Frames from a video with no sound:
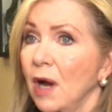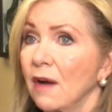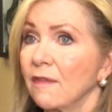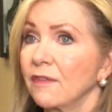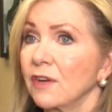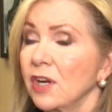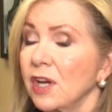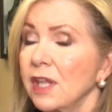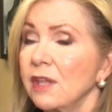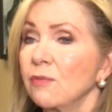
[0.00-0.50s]

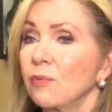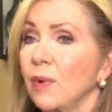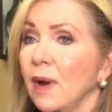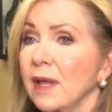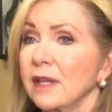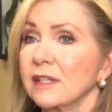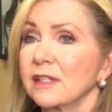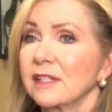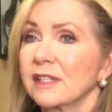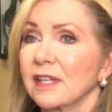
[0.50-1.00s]
poverty
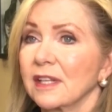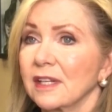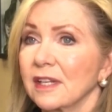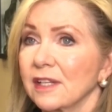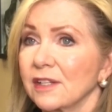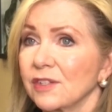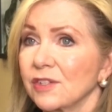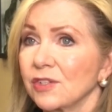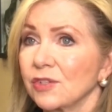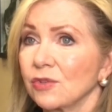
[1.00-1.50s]
rates at
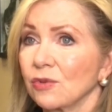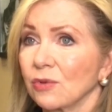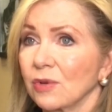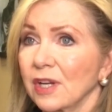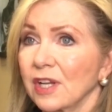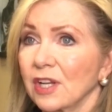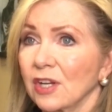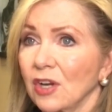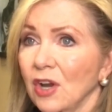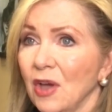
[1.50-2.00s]

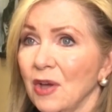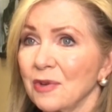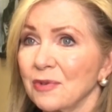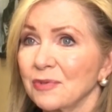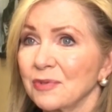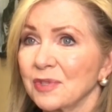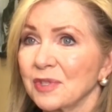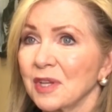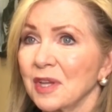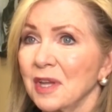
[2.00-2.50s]
historic
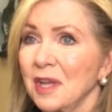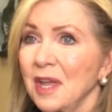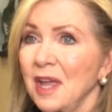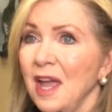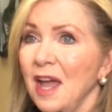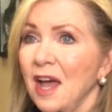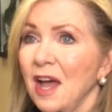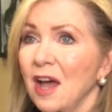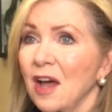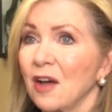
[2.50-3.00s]
lows,
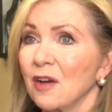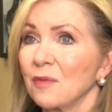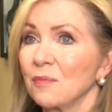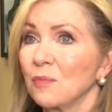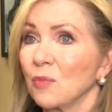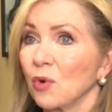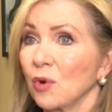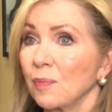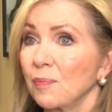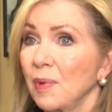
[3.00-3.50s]
uh,
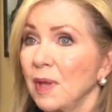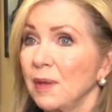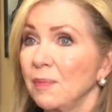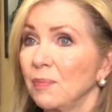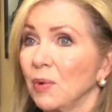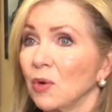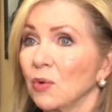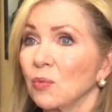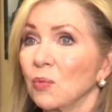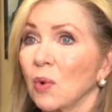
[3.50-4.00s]
more
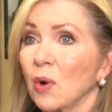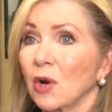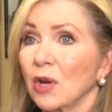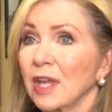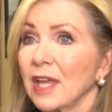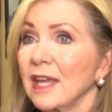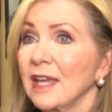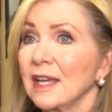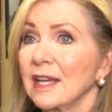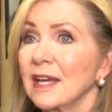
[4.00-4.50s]
people
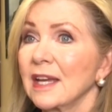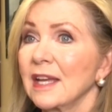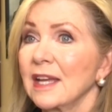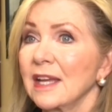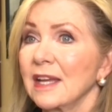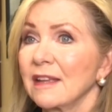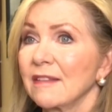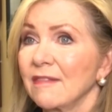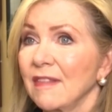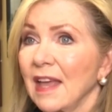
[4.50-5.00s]
working
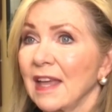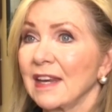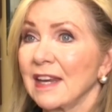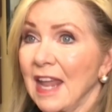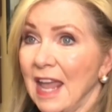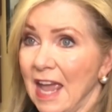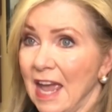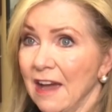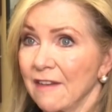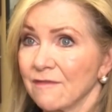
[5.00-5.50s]

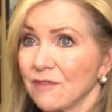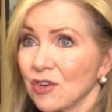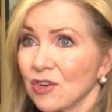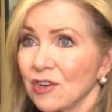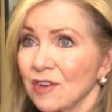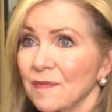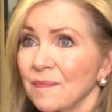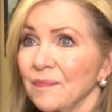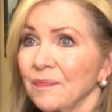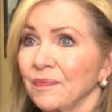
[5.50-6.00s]
than
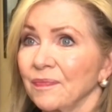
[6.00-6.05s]
ever.